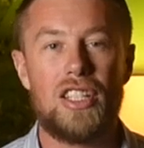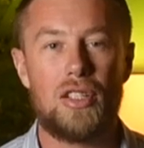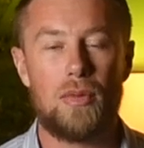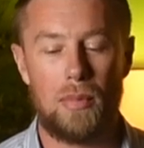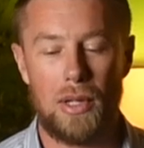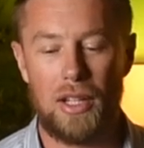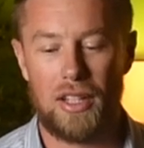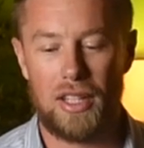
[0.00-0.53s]

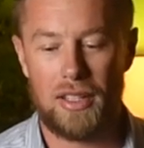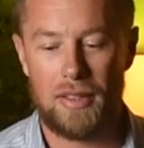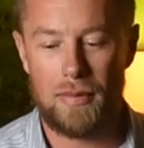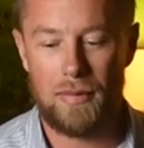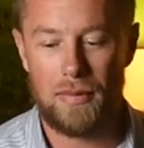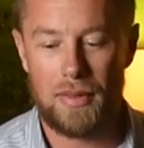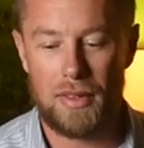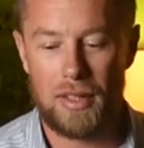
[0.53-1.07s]
Spirit.
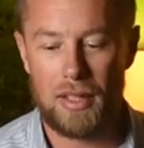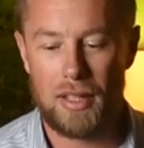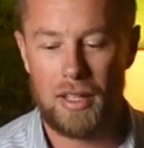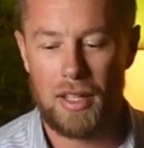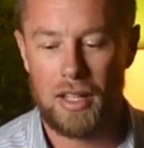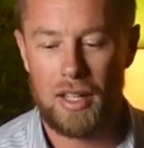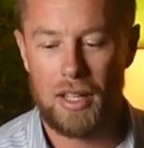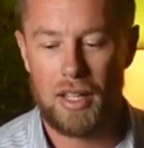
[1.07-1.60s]

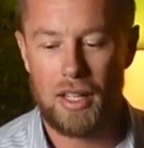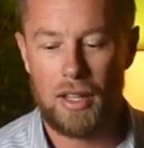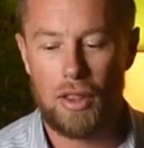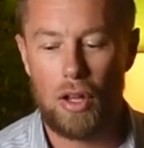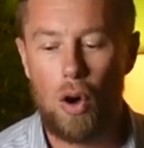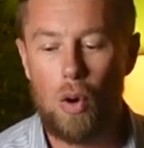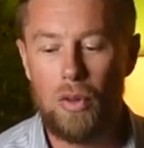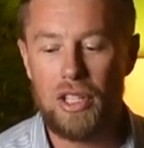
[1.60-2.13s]

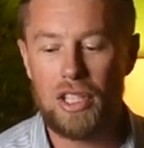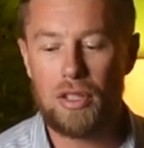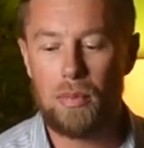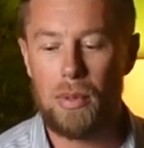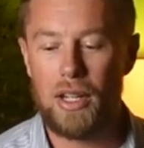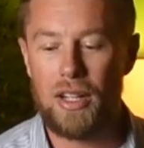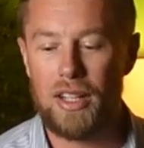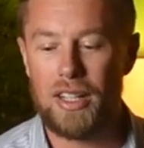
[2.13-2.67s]
The Holy
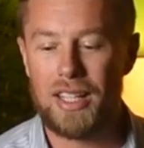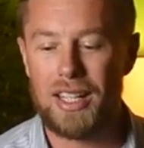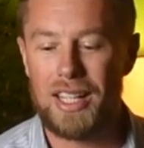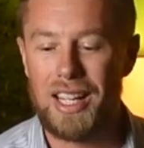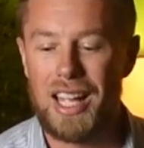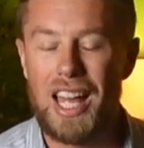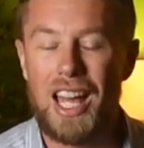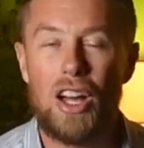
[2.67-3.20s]
Spirit
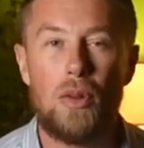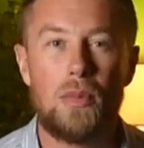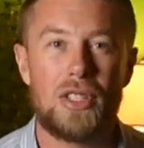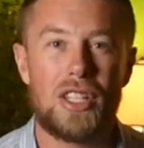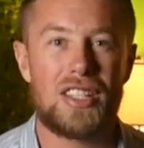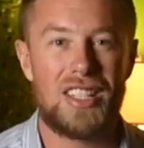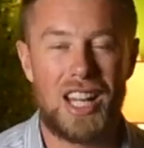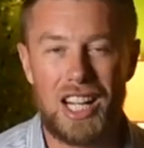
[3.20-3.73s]
helps
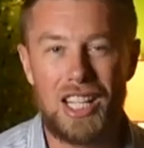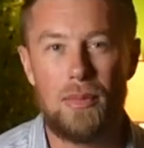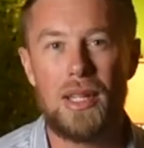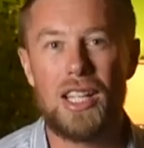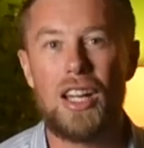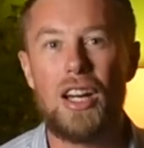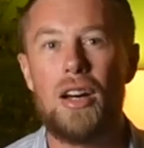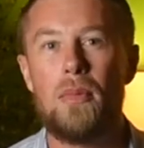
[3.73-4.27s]
us not to
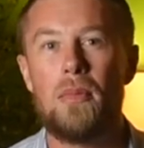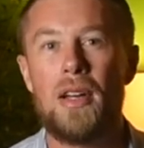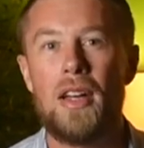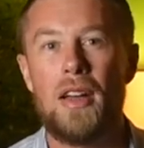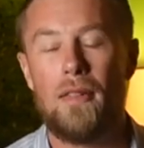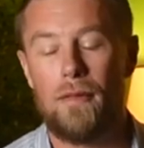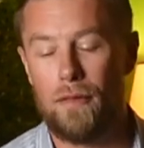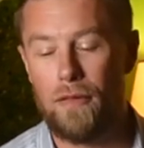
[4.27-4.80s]
become
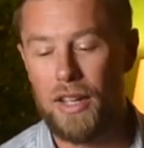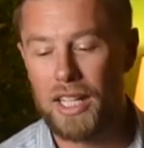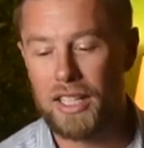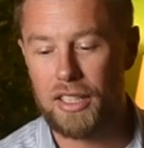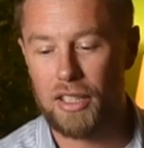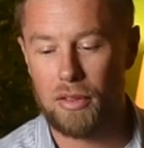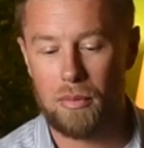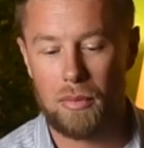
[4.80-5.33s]

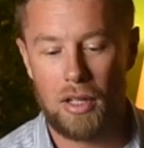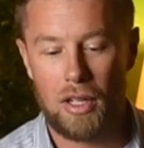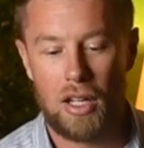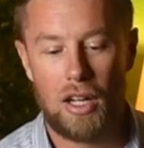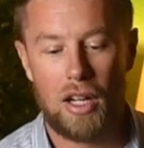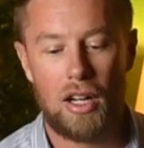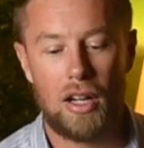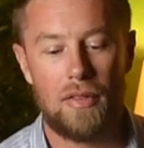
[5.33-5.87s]
victim
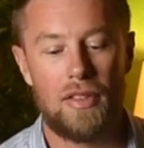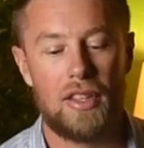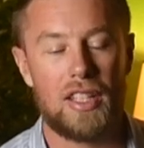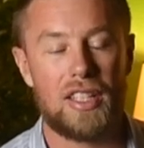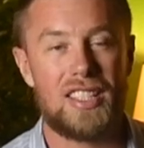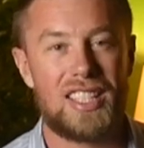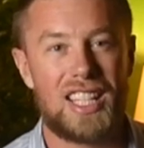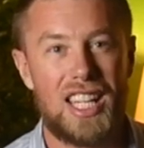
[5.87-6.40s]
of the
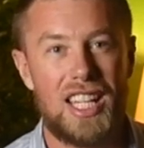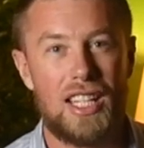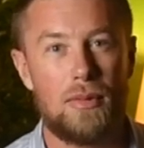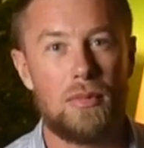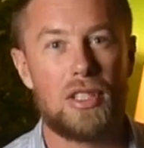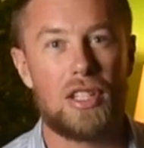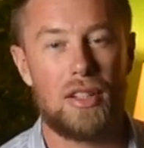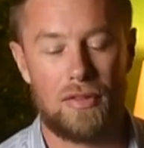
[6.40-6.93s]

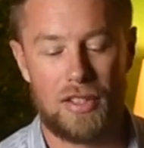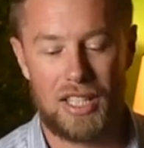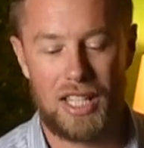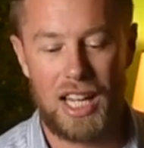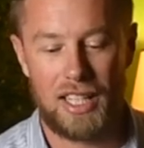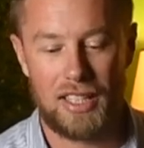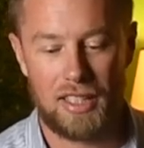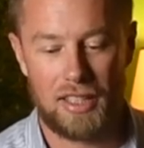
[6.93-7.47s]
schemes of
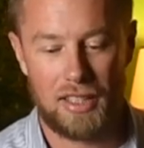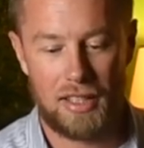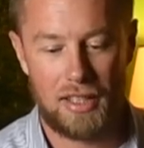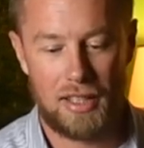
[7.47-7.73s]
Satan.